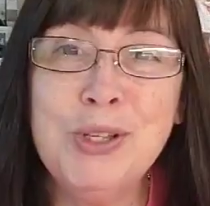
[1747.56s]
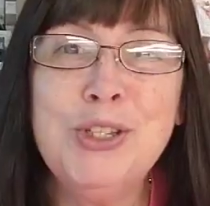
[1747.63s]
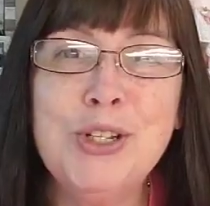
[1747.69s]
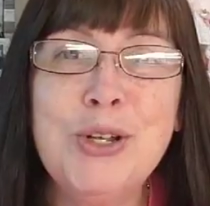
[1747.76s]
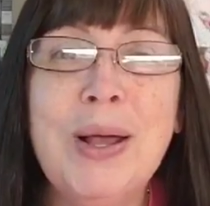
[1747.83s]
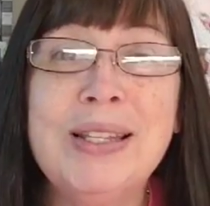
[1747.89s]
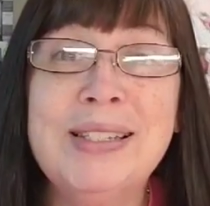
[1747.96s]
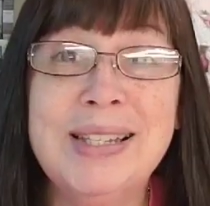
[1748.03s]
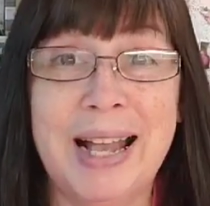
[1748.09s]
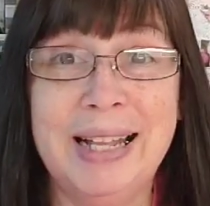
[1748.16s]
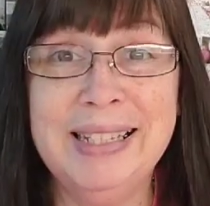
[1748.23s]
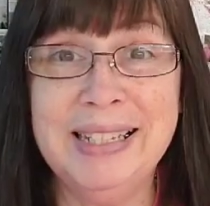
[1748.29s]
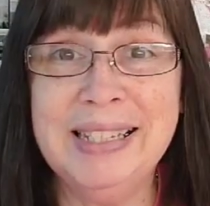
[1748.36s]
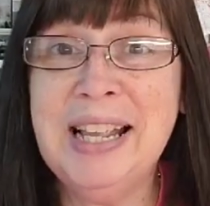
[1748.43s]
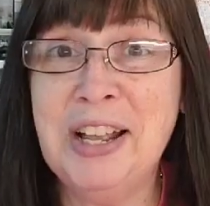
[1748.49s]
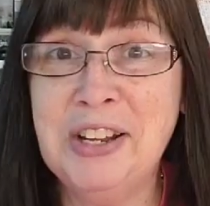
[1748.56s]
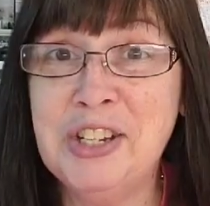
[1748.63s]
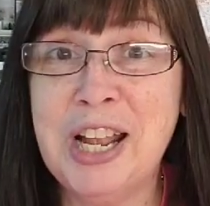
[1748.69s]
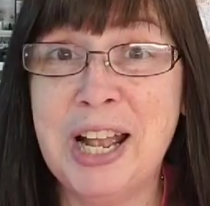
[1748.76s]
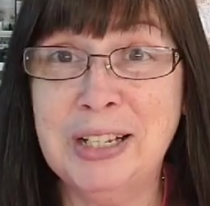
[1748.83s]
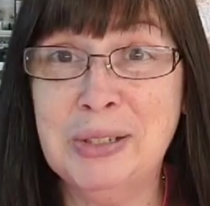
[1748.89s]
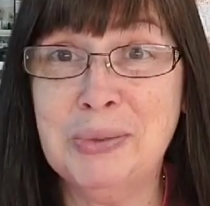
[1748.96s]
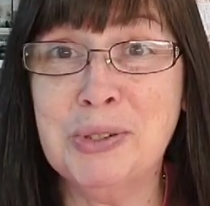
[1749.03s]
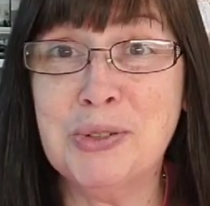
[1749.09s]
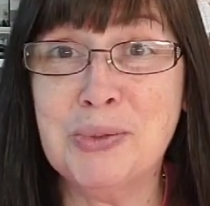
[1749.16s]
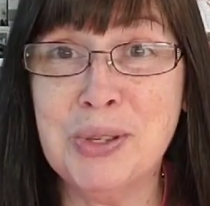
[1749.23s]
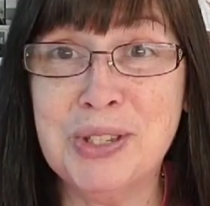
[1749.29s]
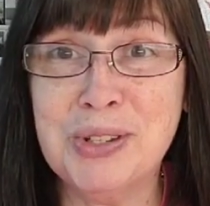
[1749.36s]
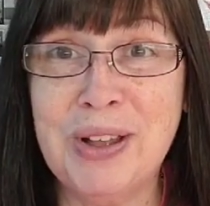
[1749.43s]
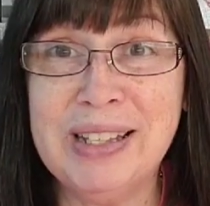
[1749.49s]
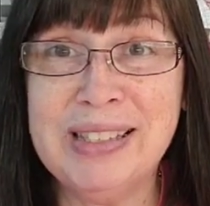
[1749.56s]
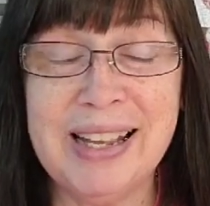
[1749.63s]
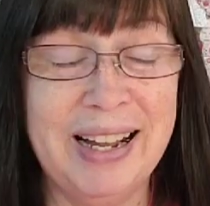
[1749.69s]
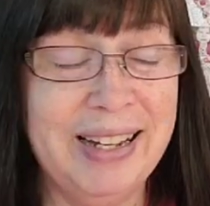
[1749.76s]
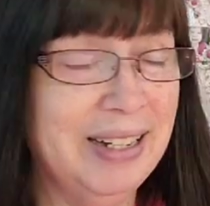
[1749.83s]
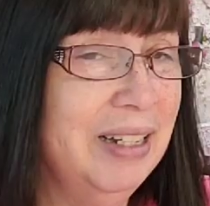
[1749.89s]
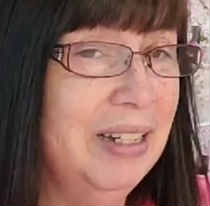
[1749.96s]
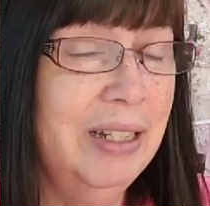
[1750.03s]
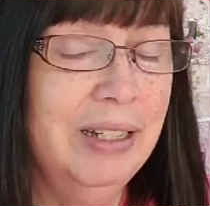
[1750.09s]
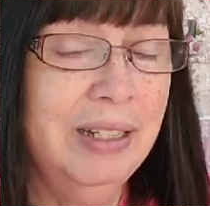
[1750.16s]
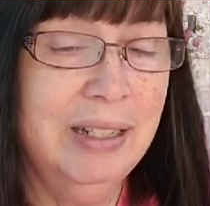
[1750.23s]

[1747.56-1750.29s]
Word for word: she wants to go outside. This is how she acts when she wants to go outside.